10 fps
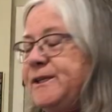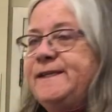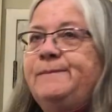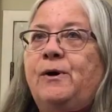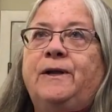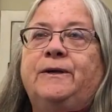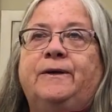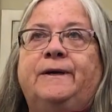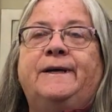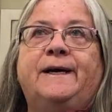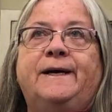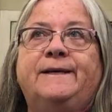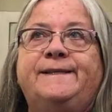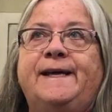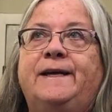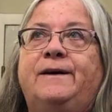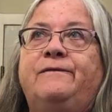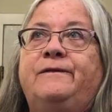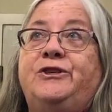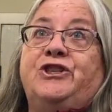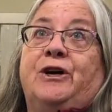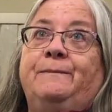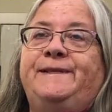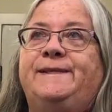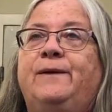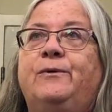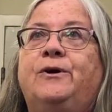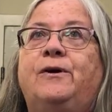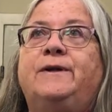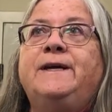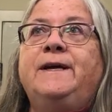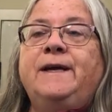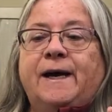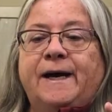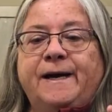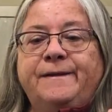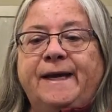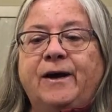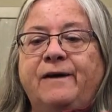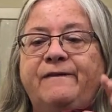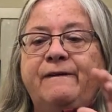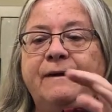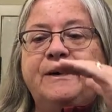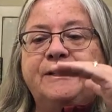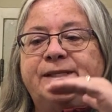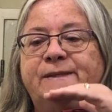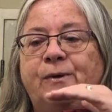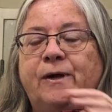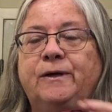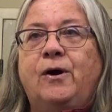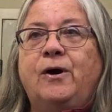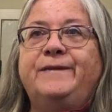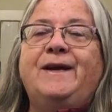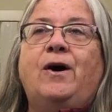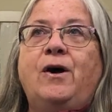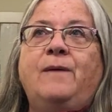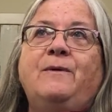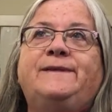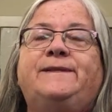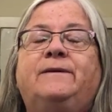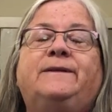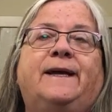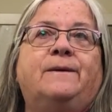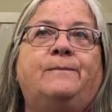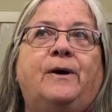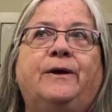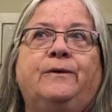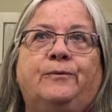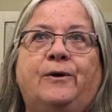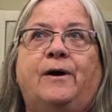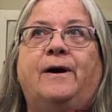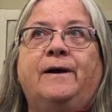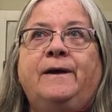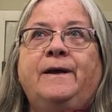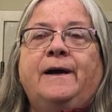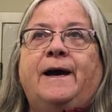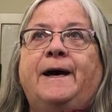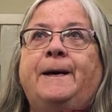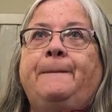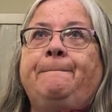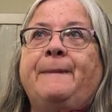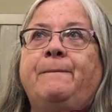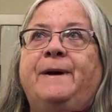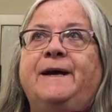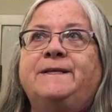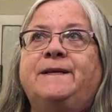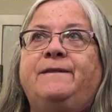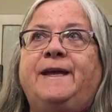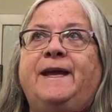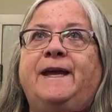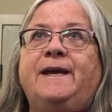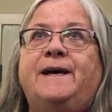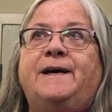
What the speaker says: smaller set of jumps, as they were called. They got very much smaller. They almost look like a modern bra, but they